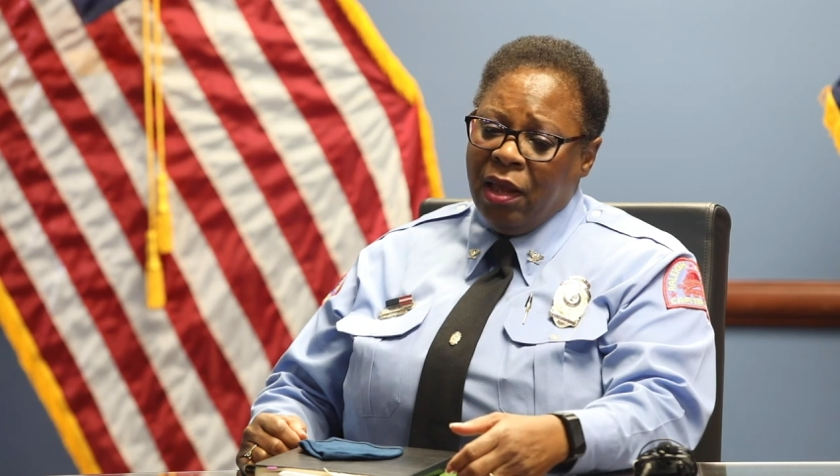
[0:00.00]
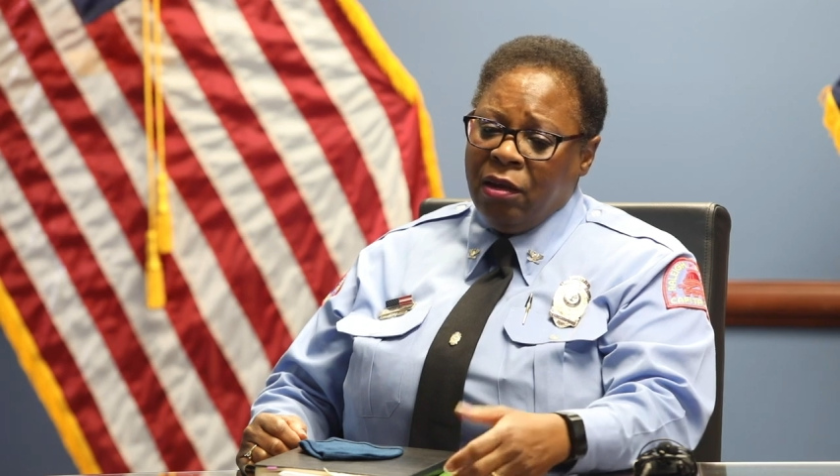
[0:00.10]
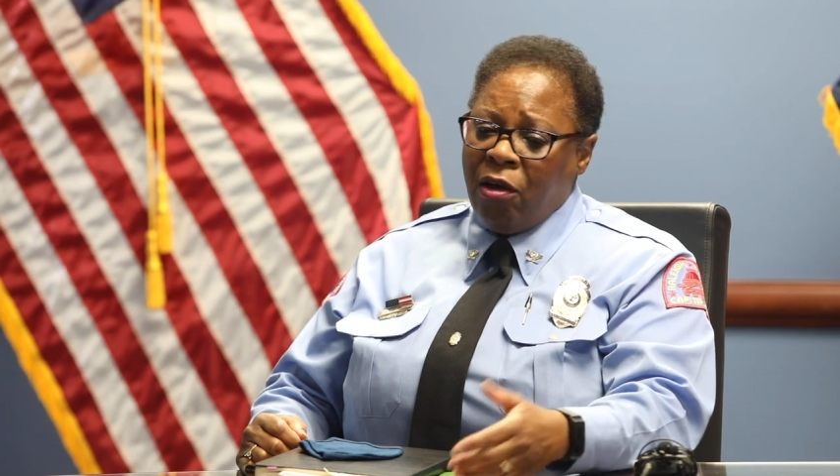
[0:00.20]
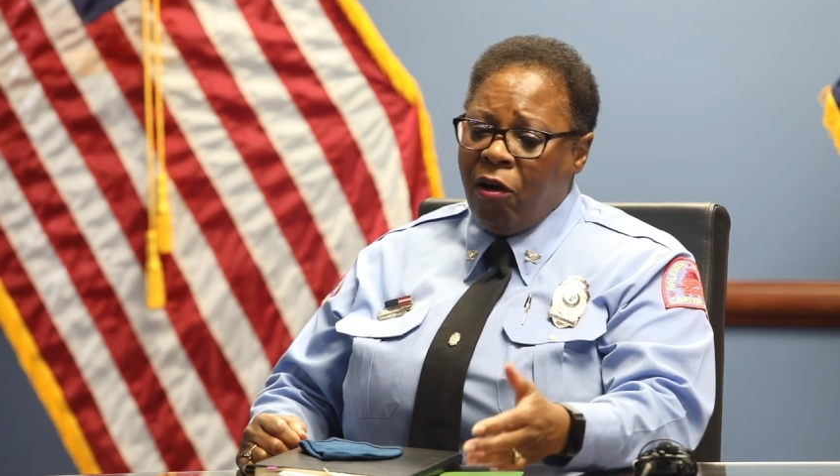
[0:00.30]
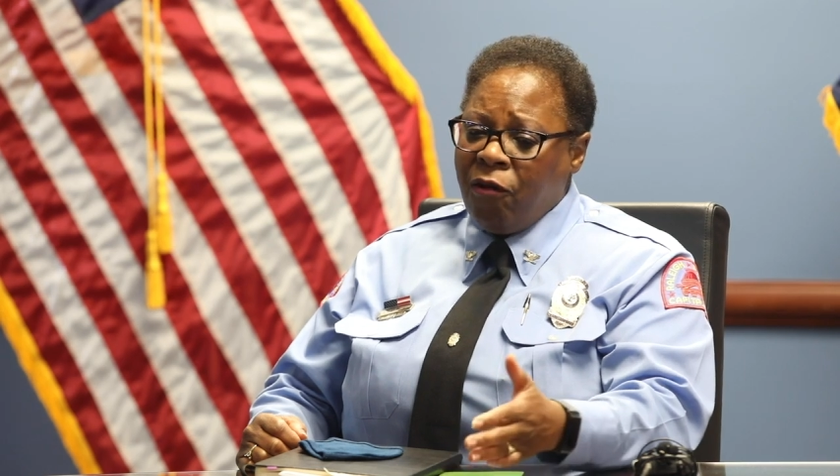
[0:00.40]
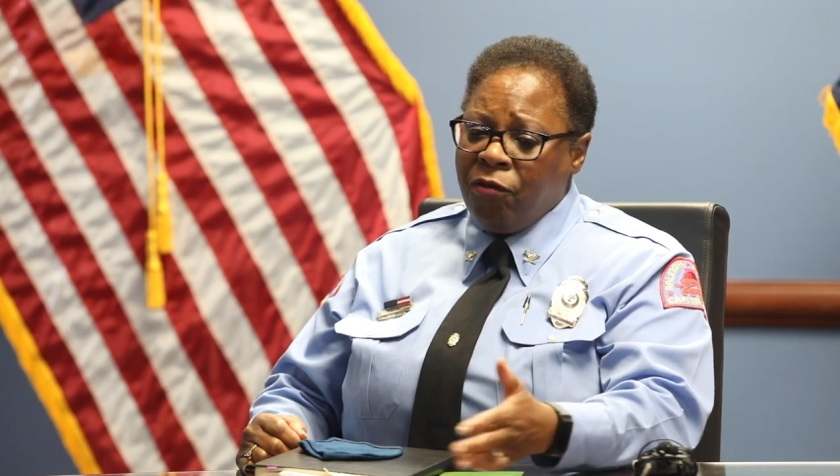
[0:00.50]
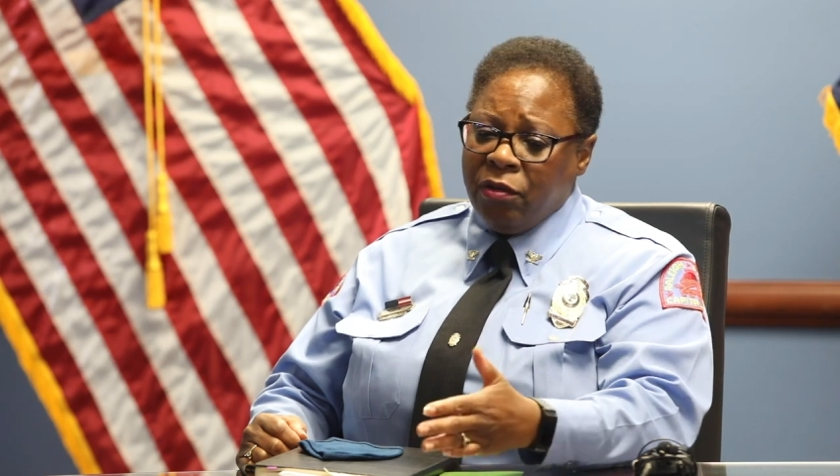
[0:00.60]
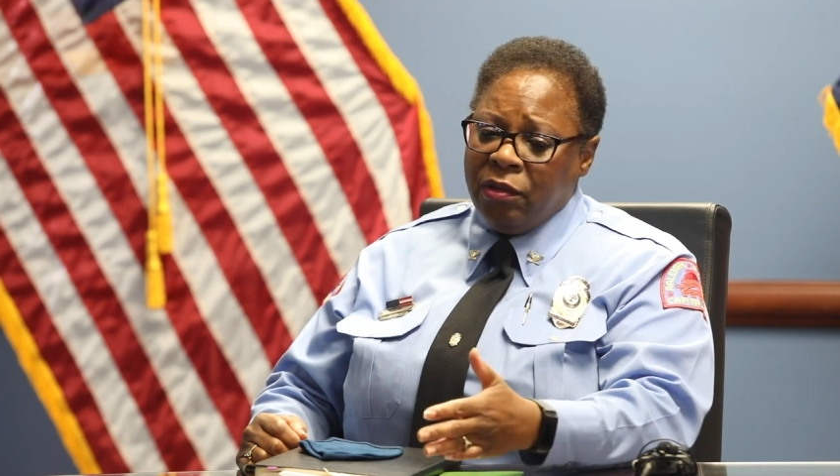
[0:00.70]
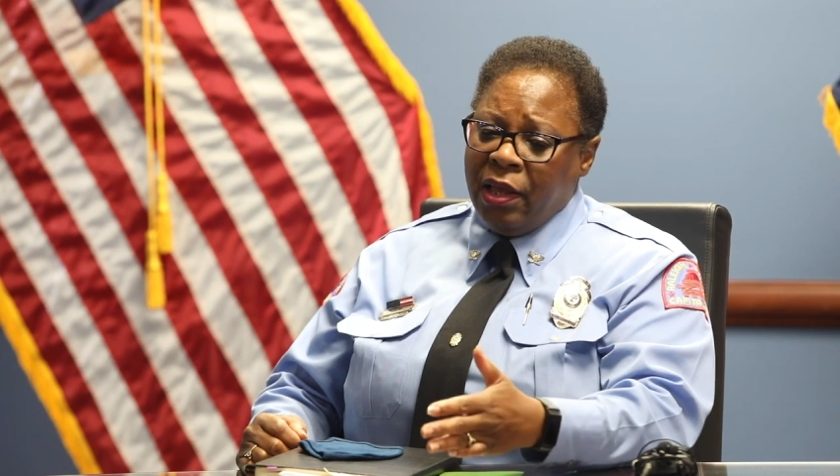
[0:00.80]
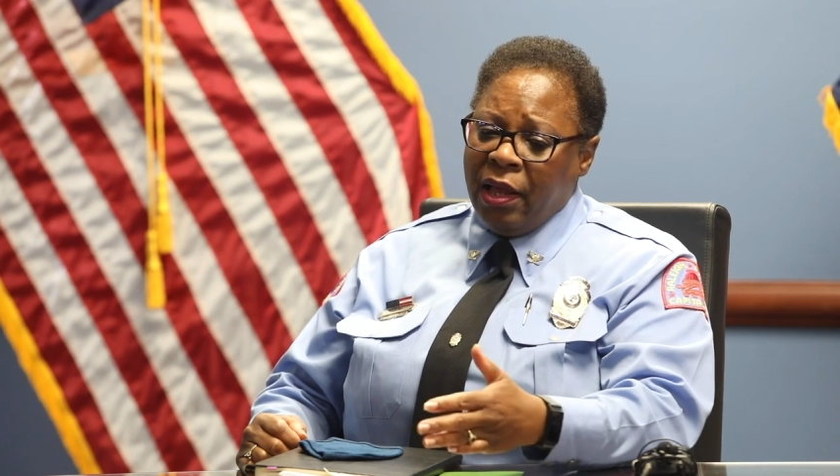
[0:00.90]

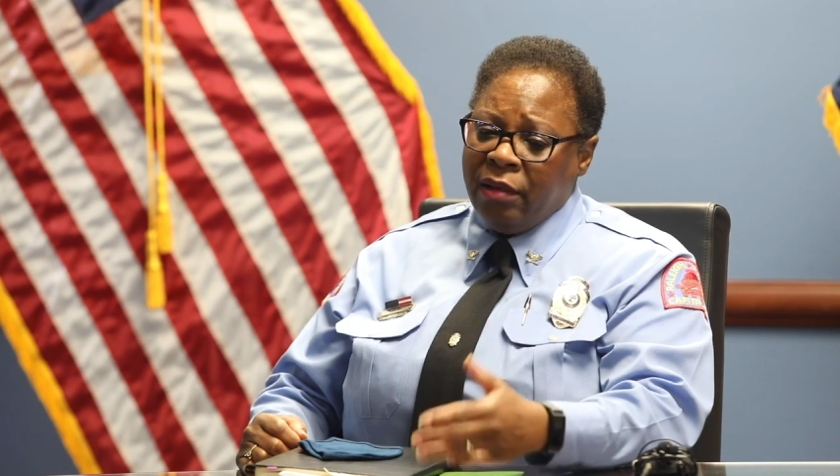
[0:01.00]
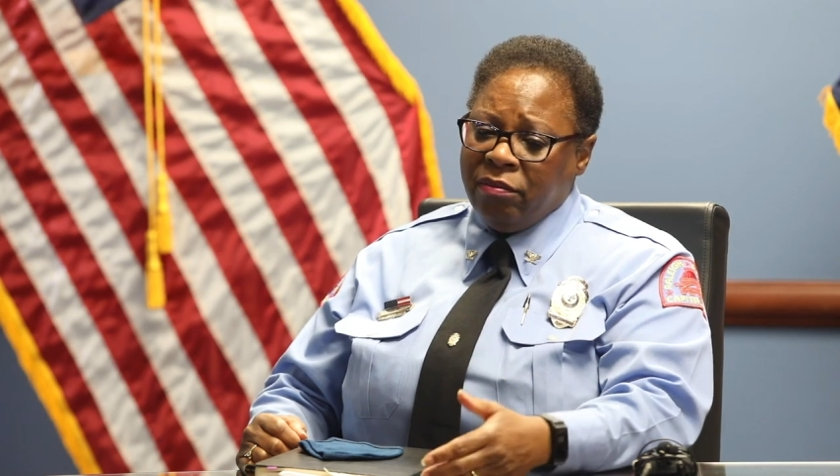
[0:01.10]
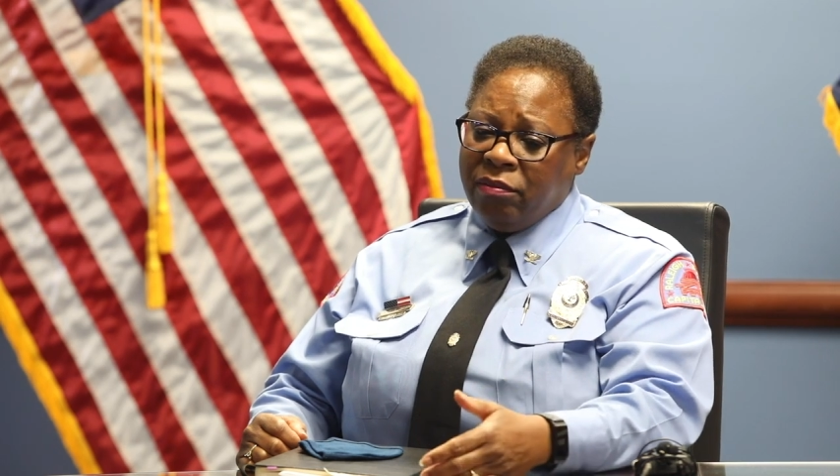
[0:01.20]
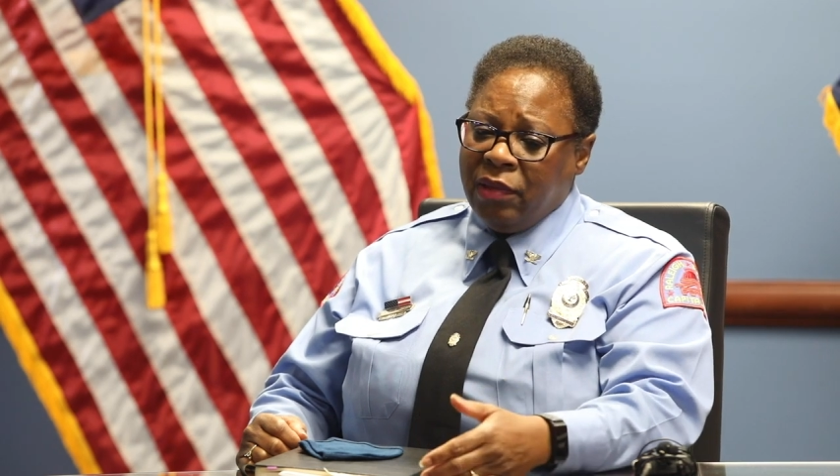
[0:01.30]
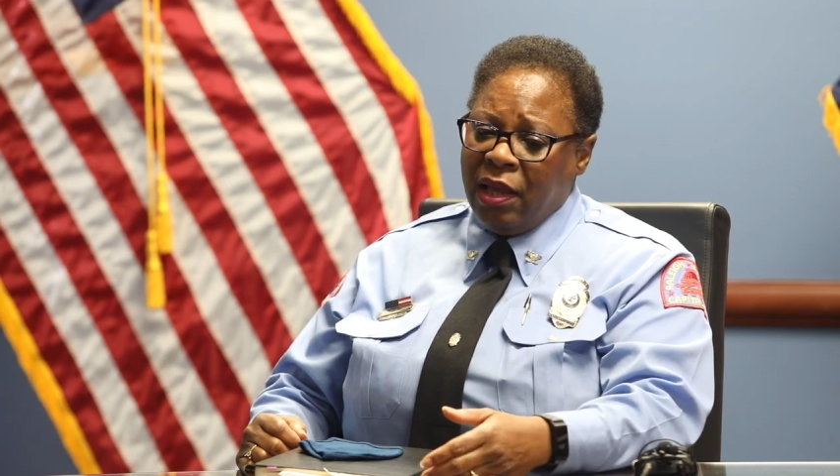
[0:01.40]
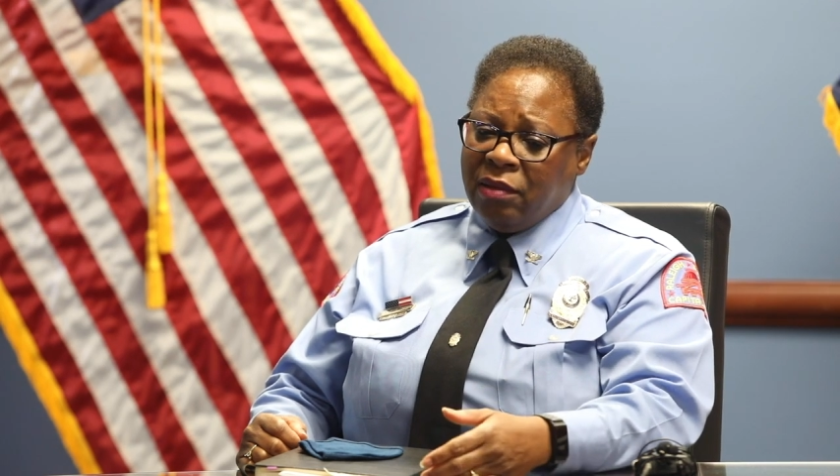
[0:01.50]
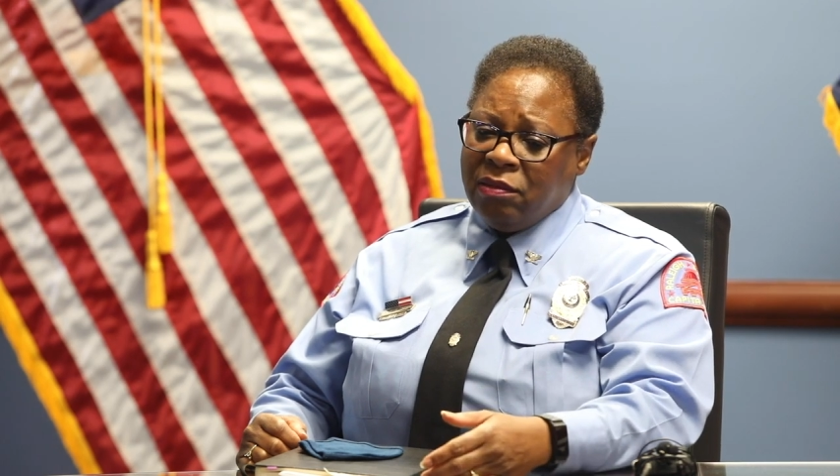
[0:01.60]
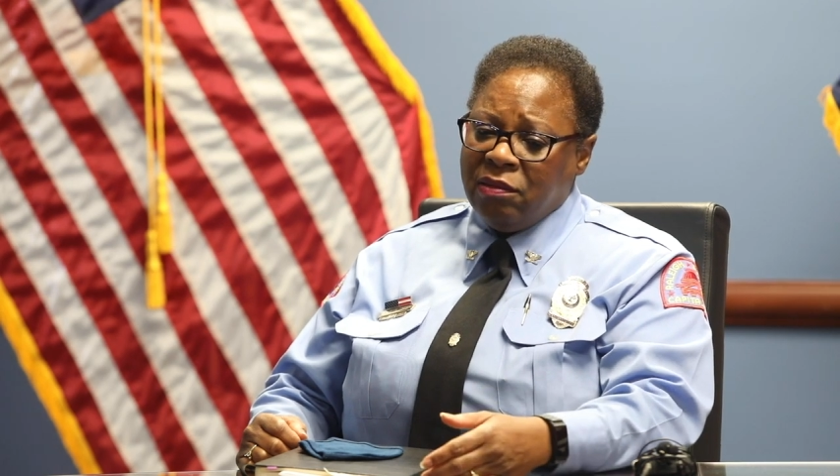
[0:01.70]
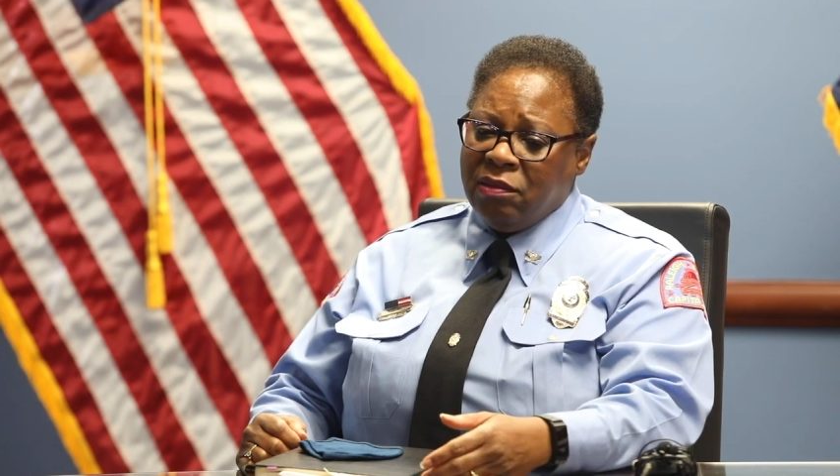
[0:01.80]
offer that